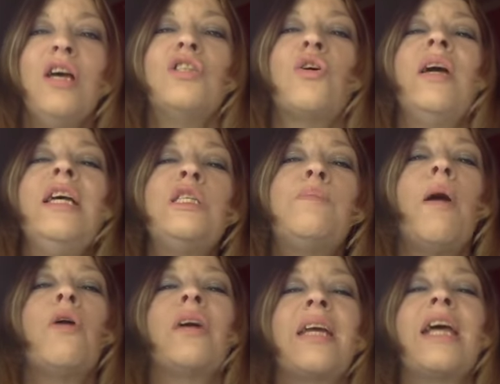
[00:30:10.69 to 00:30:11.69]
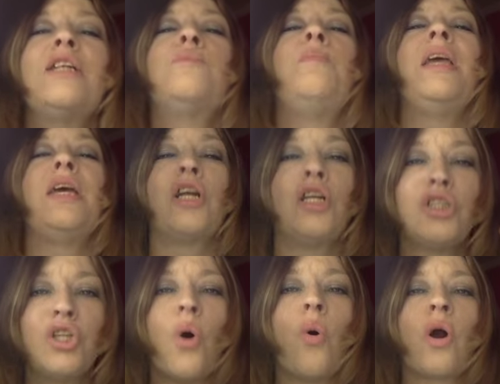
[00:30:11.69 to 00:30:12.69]
So he spoke against being a
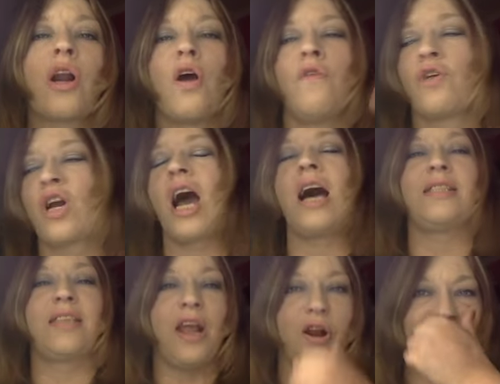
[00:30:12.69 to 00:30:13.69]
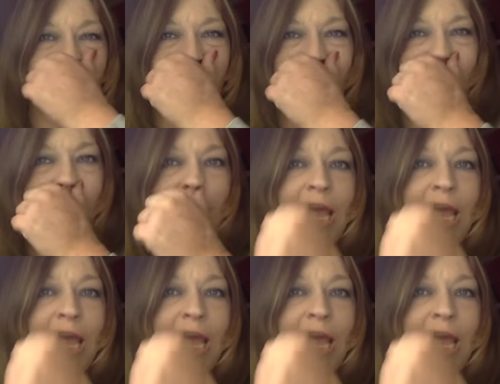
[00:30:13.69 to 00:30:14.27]
lord over God's heritage.